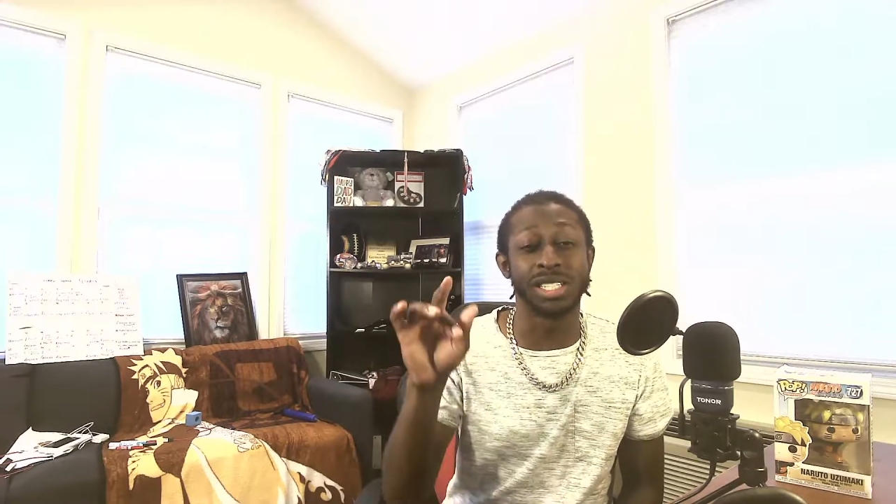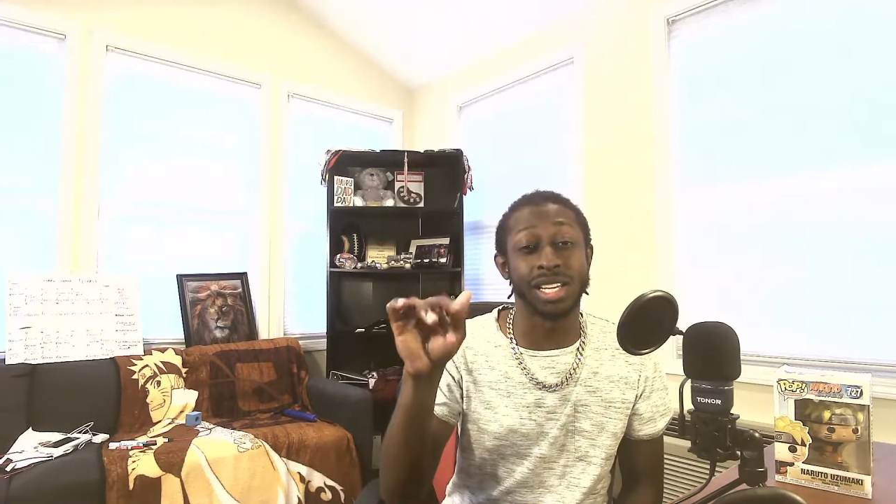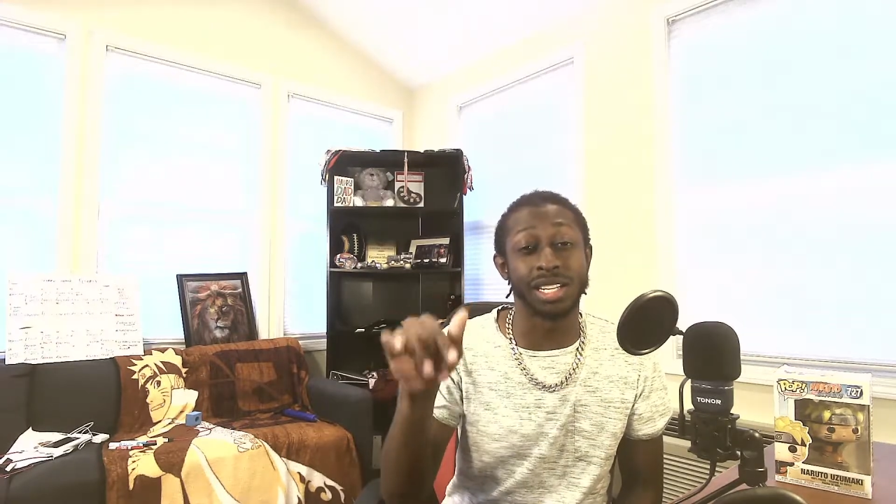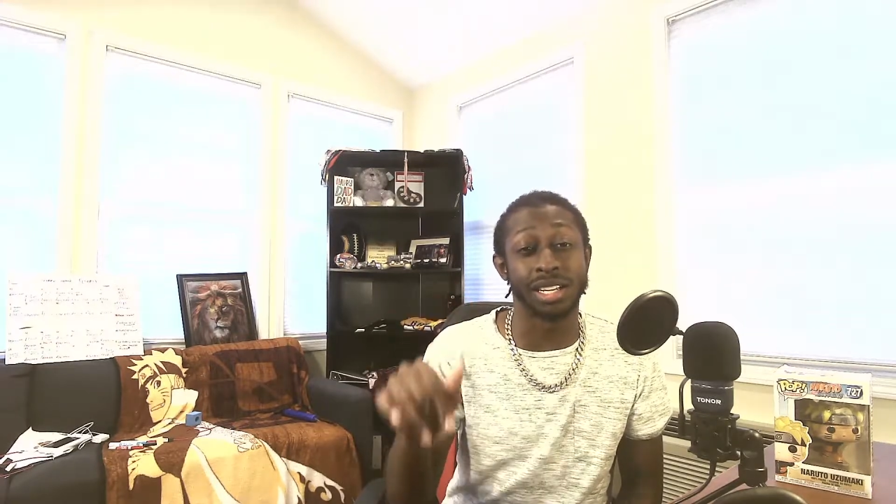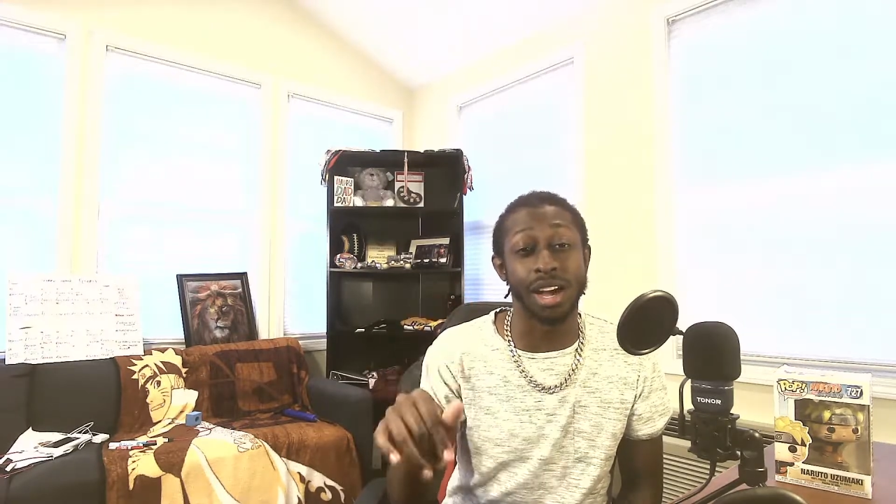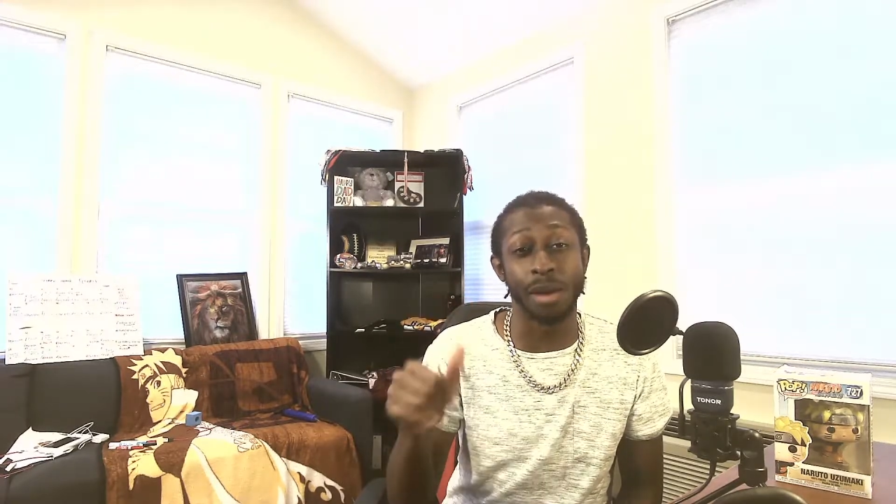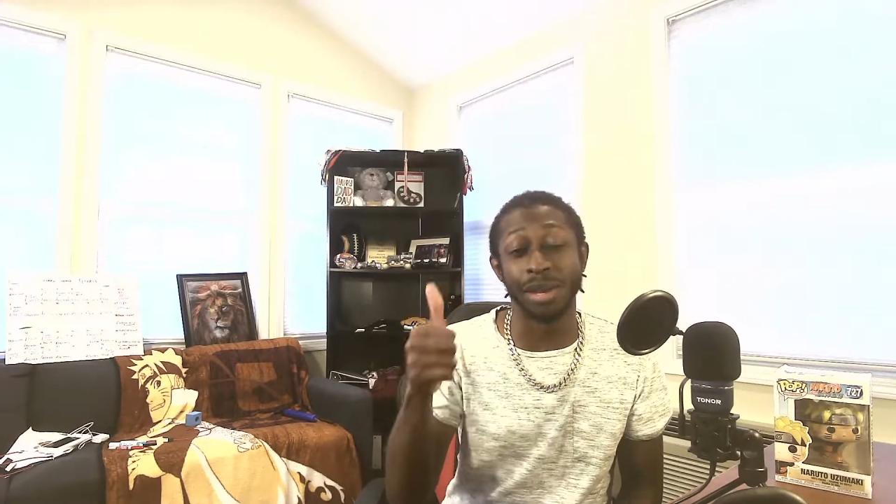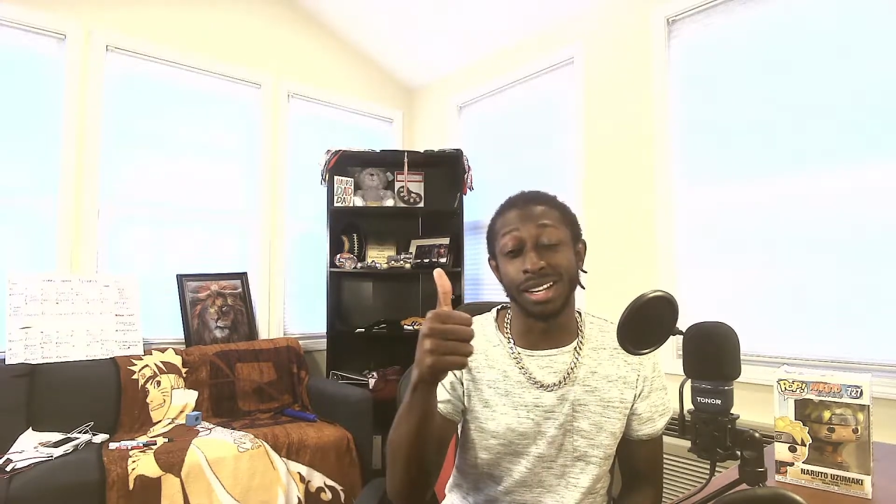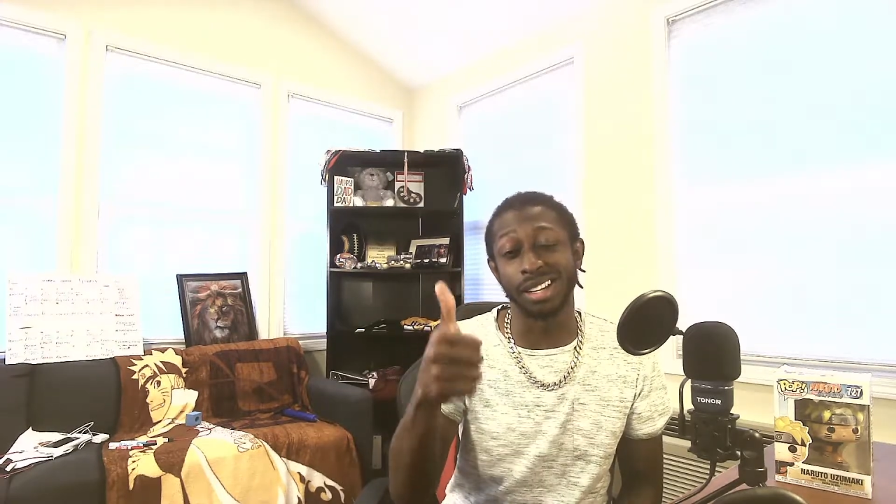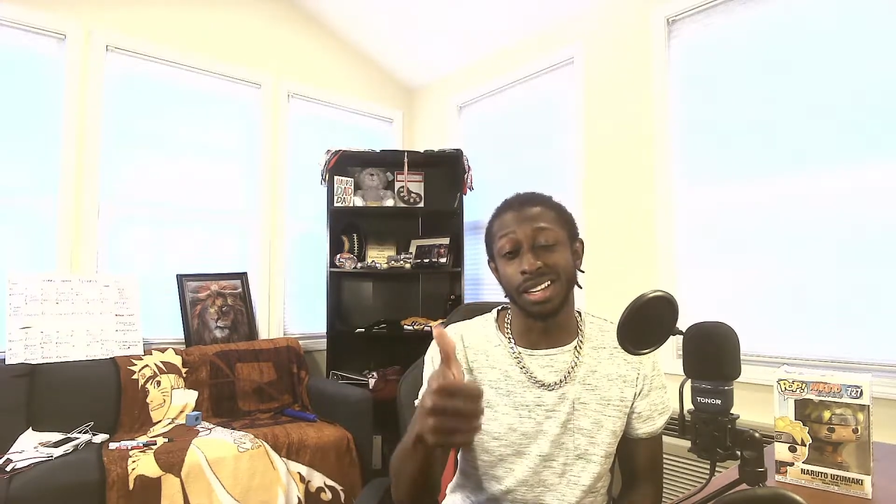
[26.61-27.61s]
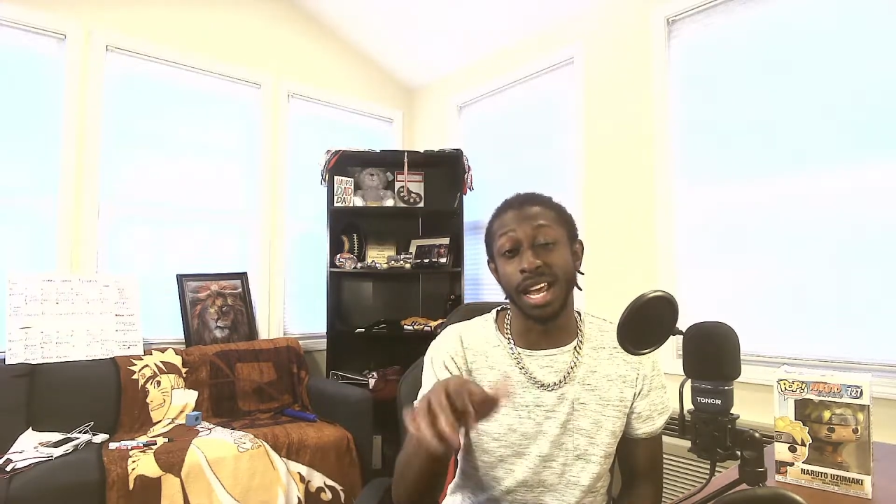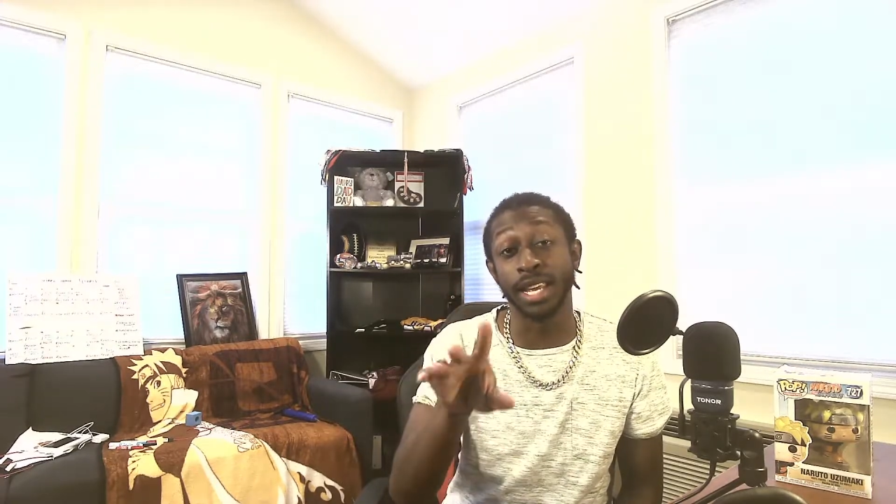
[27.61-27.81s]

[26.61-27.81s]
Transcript: got to comment, like,